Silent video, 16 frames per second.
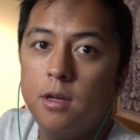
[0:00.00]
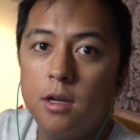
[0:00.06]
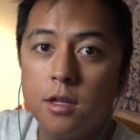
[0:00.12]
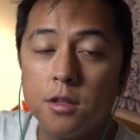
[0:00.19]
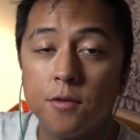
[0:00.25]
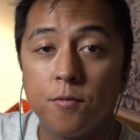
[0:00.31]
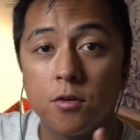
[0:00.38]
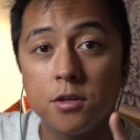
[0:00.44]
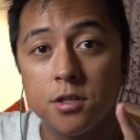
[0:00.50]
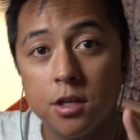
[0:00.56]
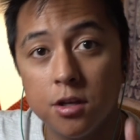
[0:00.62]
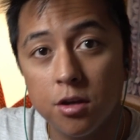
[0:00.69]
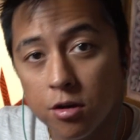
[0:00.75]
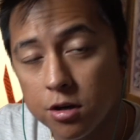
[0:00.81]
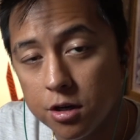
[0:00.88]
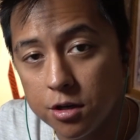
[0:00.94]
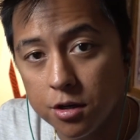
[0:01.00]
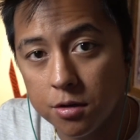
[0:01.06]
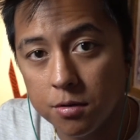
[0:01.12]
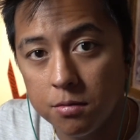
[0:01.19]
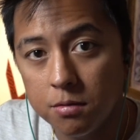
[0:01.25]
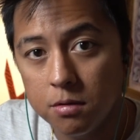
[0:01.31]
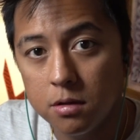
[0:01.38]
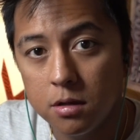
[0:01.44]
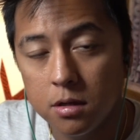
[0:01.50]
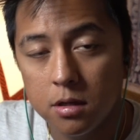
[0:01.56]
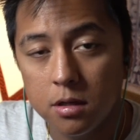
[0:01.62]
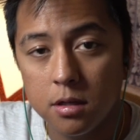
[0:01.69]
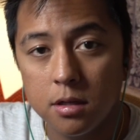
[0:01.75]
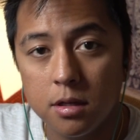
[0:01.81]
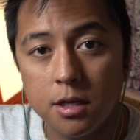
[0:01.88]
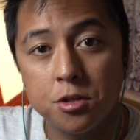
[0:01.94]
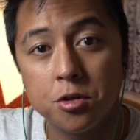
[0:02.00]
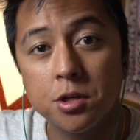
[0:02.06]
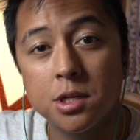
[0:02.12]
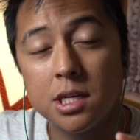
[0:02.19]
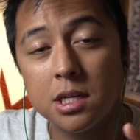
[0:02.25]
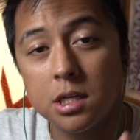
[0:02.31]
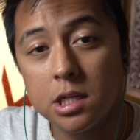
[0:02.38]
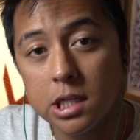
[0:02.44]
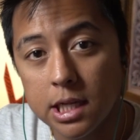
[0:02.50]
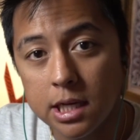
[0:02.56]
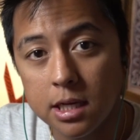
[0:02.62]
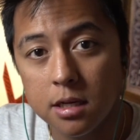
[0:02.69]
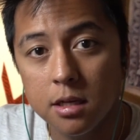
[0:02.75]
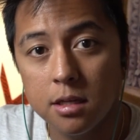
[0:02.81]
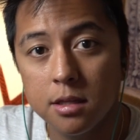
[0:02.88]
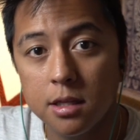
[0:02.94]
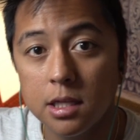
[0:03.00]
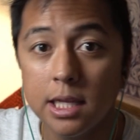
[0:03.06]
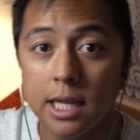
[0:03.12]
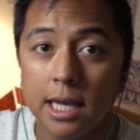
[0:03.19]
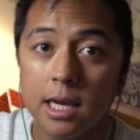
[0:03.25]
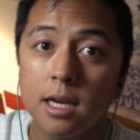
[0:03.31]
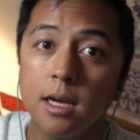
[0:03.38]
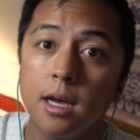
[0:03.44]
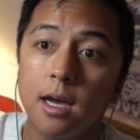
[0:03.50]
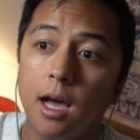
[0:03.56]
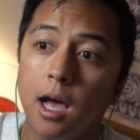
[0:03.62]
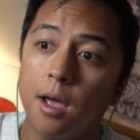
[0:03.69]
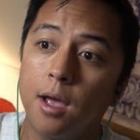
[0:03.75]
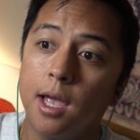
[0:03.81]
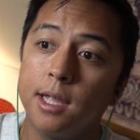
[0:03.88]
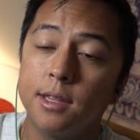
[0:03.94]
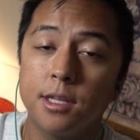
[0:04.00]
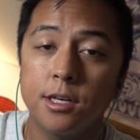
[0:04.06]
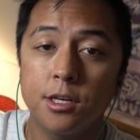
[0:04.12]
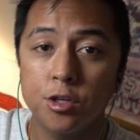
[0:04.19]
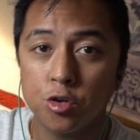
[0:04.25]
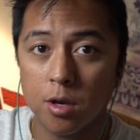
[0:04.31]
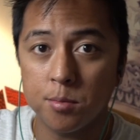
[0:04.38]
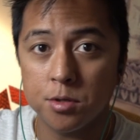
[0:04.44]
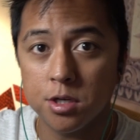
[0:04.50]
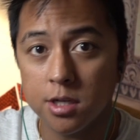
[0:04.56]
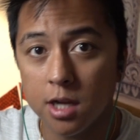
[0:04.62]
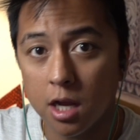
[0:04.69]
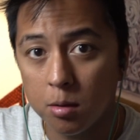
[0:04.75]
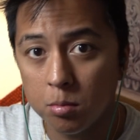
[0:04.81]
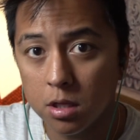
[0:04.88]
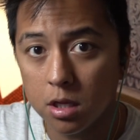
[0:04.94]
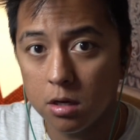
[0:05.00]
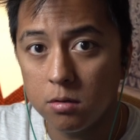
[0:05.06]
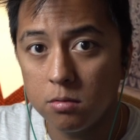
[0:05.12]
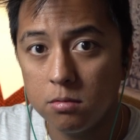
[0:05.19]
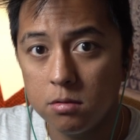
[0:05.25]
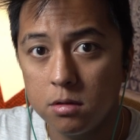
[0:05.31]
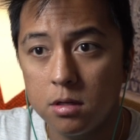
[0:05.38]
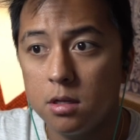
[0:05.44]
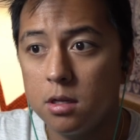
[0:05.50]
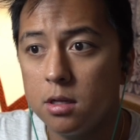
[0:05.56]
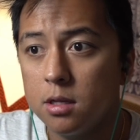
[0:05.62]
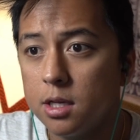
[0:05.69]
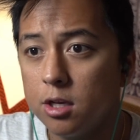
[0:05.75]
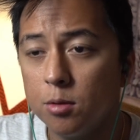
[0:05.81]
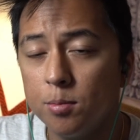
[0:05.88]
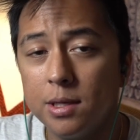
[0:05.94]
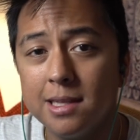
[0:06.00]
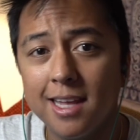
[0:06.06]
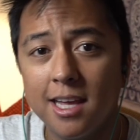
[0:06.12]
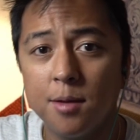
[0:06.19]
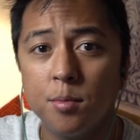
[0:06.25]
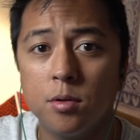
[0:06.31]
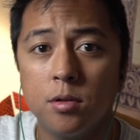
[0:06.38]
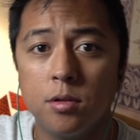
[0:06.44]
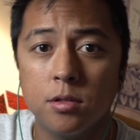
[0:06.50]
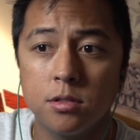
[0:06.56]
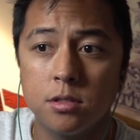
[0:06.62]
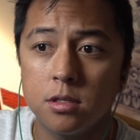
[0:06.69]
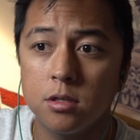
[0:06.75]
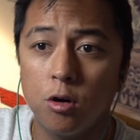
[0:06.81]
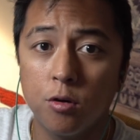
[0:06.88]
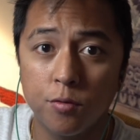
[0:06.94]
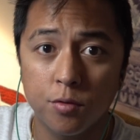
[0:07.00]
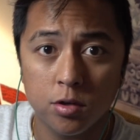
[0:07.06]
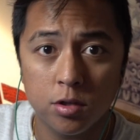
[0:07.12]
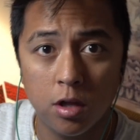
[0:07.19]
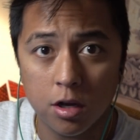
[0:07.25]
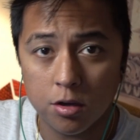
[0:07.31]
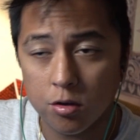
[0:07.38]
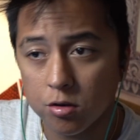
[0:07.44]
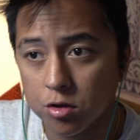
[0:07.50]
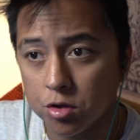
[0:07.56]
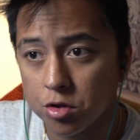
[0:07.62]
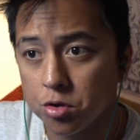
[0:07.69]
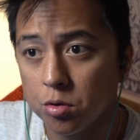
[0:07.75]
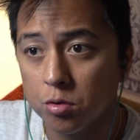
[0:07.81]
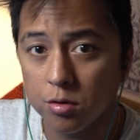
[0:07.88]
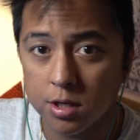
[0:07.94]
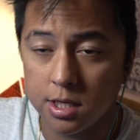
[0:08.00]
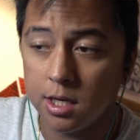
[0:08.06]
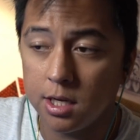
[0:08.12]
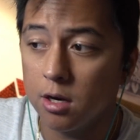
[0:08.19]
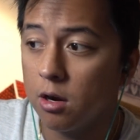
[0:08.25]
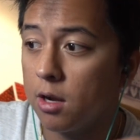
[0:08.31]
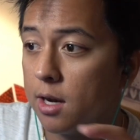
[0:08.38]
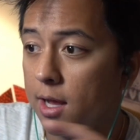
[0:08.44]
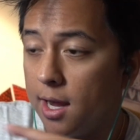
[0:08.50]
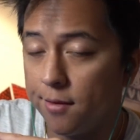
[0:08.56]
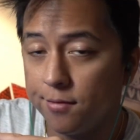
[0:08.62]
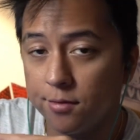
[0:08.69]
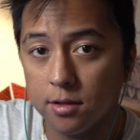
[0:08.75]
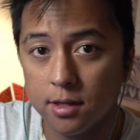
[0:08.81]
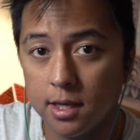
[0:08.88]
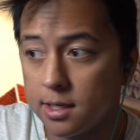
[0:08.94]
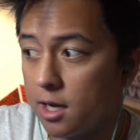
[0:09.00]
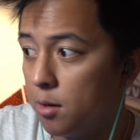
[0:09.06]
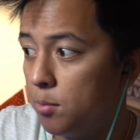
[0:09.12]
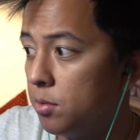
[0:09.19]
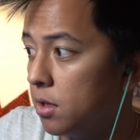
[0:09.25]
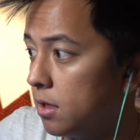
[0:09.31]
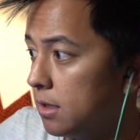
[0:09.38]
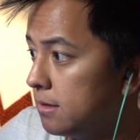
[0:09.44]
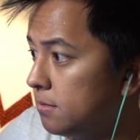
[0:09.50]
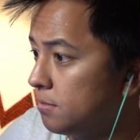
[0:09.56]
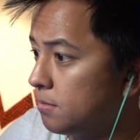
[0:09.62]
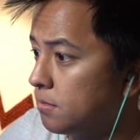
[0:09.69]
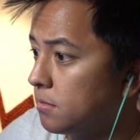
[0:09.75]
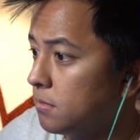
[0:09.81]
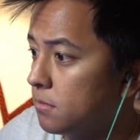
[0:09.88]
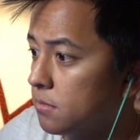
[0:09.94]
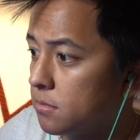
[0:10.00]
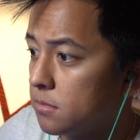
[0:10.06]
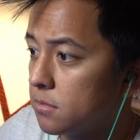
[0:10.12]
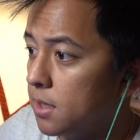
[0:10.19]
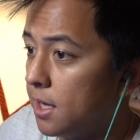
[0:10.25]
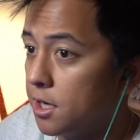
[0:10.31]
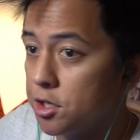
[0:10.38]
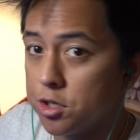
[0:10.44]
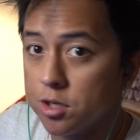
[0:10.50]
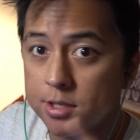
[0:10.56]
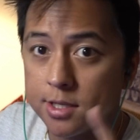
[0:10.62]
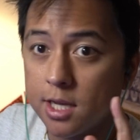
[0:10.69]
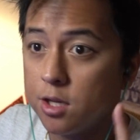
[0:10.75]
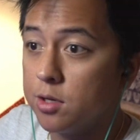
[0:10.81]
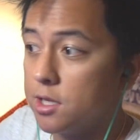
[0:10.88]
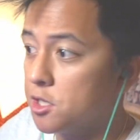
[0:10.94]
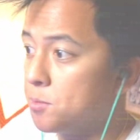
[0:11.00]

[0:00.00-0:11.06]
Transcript: The first thing you're going to do is you're going to click the link in the description down below. It'll be labeled overclock your controller here, and I'll have the link down below. And it should take you to this